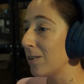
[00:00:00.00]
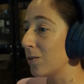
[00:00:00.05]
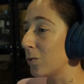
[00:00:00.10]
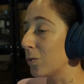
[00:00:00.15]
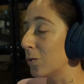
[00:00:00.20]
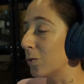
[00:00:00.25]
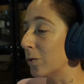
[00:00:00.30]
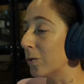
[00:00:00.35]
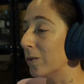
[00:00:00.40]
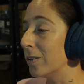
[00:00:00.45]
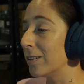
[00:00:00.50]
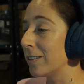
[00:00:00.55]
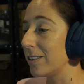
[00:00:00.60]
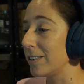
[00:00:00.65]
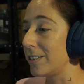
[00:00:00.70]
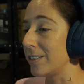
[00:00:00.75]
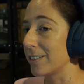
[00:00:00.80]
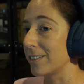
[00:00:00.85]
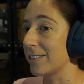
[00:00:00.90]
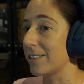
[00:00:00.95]
or
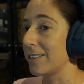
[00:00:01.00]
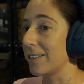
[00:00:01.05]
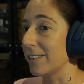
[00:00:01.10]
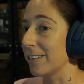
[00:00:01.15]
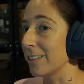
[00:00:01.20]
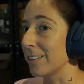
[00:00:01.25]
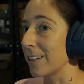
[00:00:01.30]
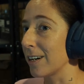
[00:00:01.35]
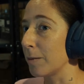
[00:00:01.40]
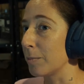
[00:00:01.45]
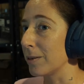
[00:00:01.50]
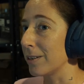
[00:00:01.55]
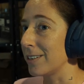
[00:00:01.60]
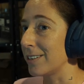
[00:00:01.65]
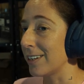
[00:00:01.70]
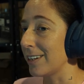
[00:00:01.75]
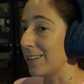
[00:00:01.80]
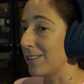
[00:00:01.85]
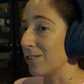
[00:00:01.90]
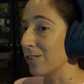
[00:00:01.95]
just a couple of
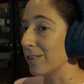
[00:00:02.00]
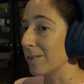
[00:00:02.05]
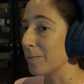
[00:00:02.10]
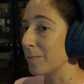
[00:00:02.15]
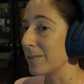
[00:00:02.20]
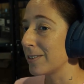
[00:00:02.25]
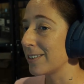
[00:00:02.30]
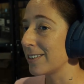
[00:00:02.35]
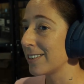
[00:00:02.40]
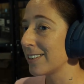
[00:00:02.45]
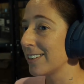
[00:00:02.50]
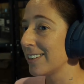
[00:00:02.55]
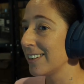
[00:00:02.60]
day trips?